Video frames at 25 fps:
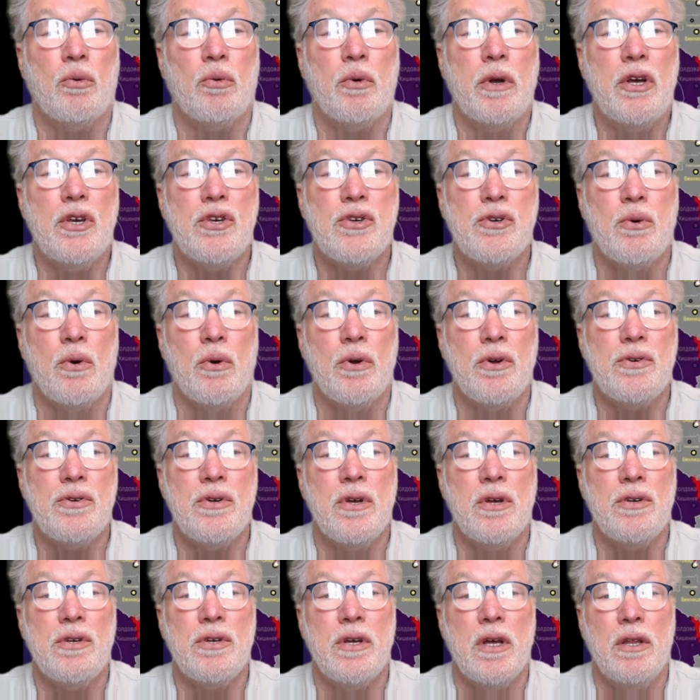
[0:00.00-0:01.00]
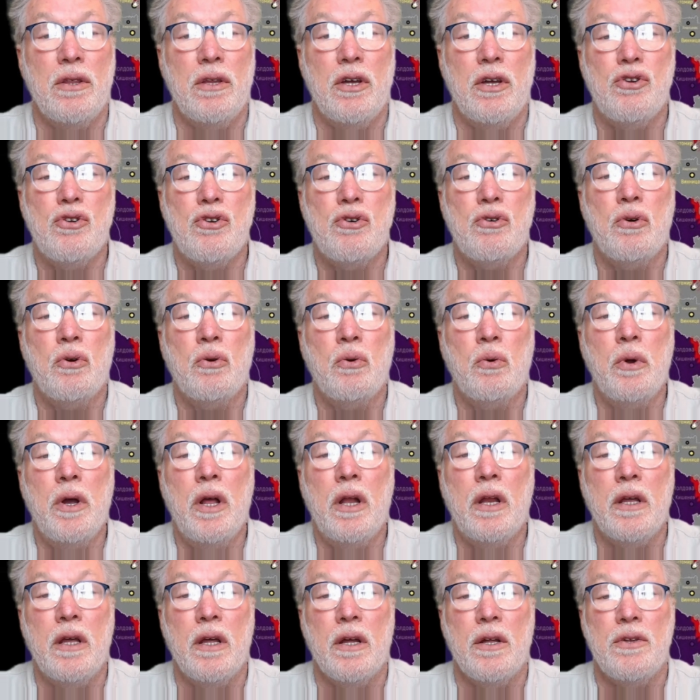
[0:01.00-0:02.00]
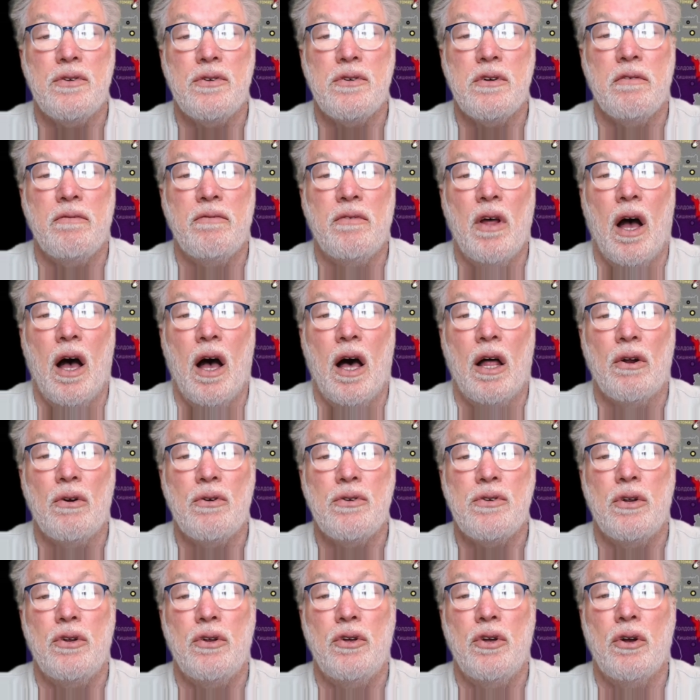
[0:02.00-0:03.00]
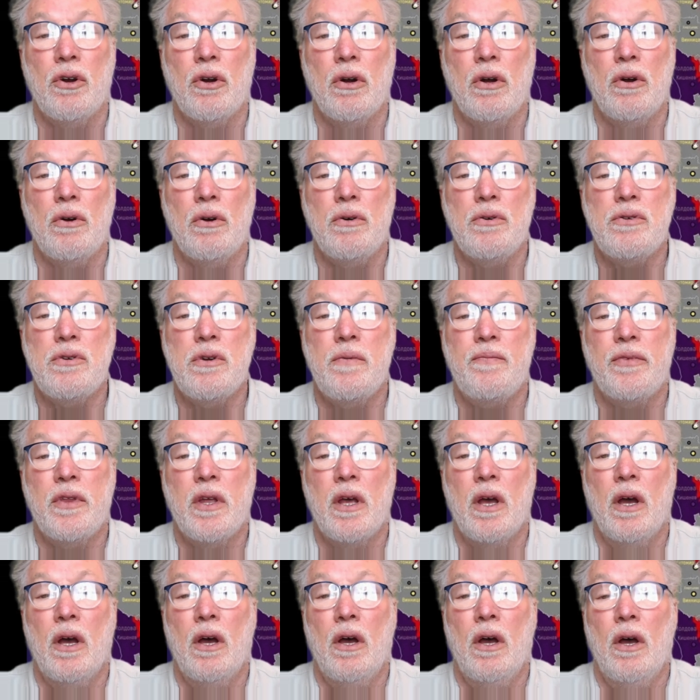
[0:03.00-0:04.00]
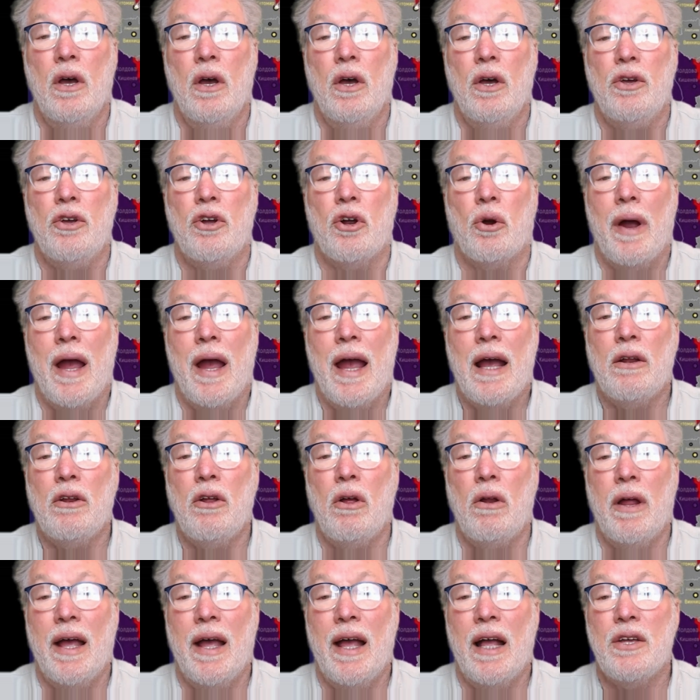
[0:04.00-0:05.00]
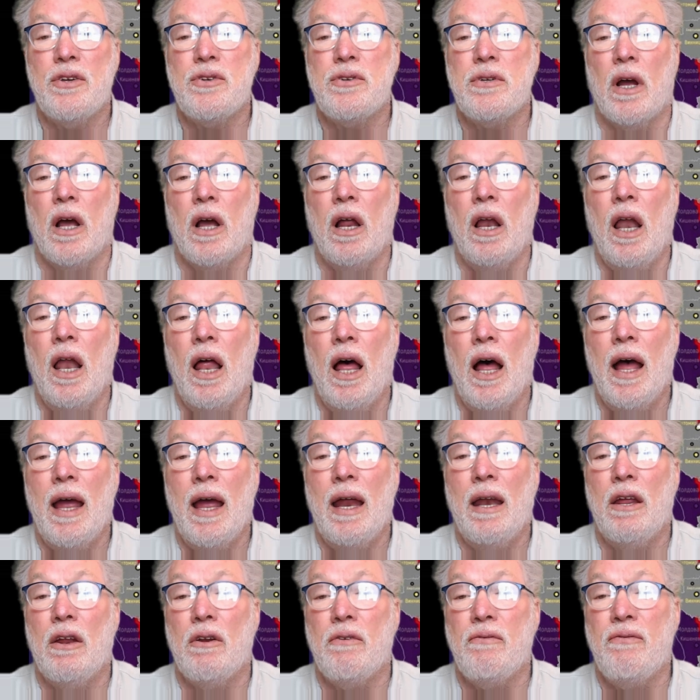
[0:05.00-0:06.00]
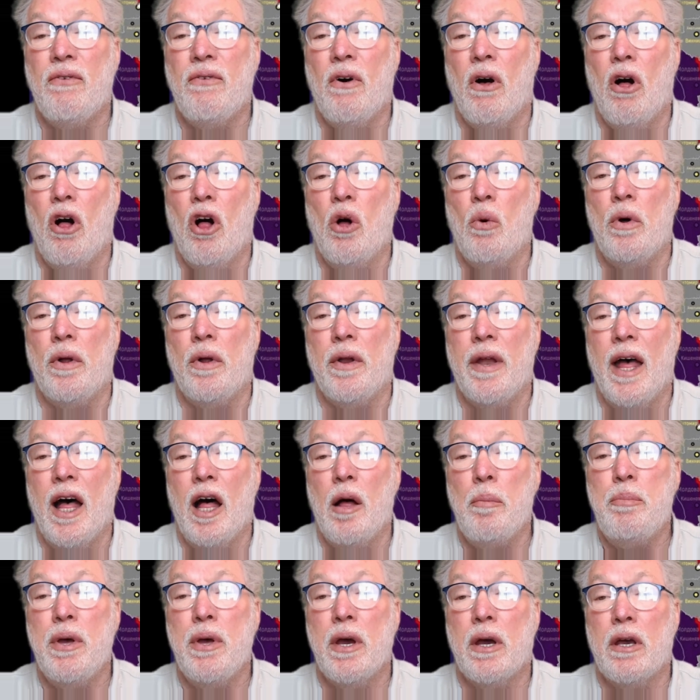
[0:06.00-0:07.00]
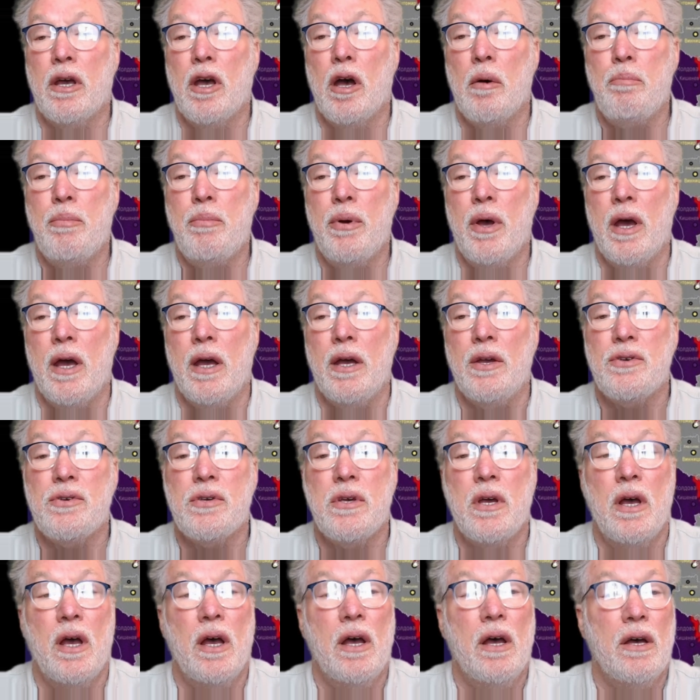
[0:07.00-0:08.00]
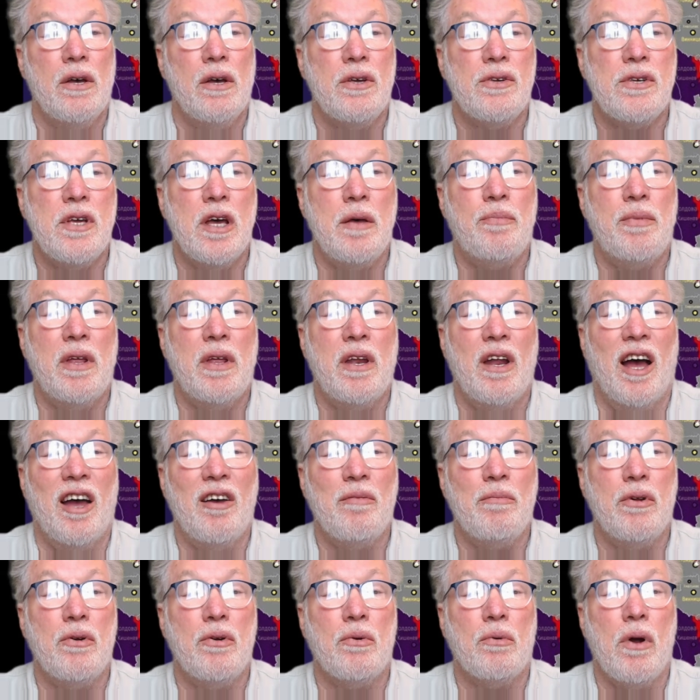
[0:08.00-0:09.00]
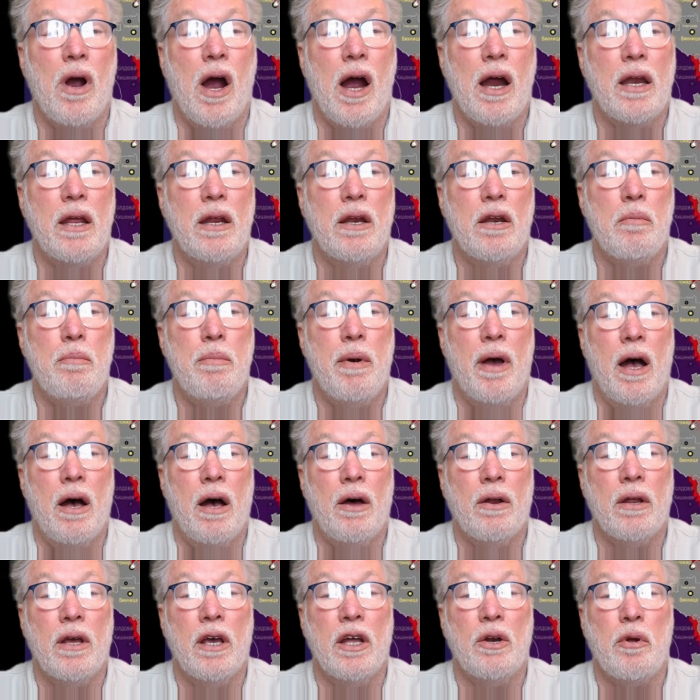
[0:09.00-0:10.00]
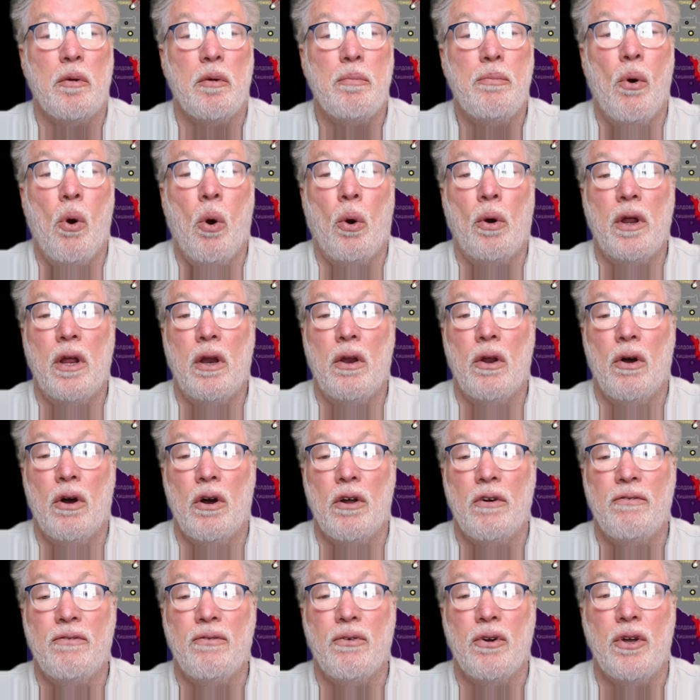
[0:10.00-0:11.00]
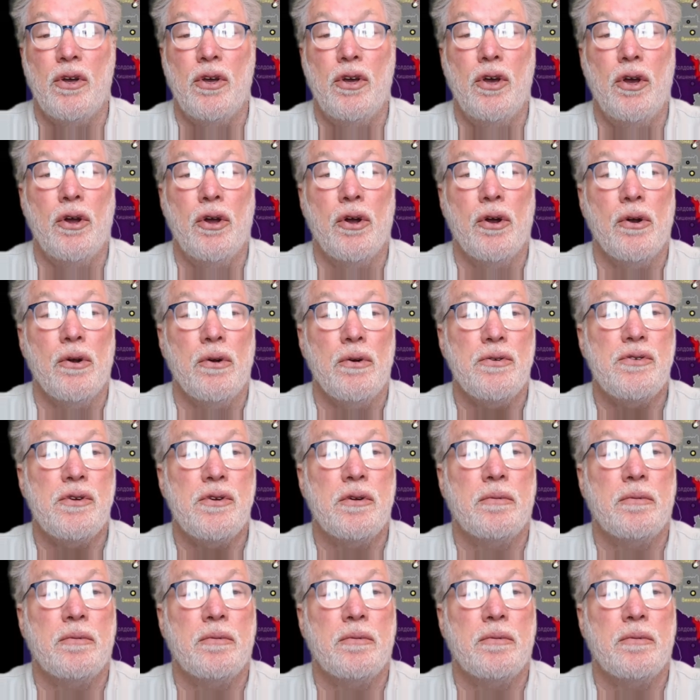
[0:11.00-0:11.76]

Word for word: resources and the trillions of dollars and euros, Urangloland's decline and fall will now pick up pace, something I've been writing about and reporting on for years.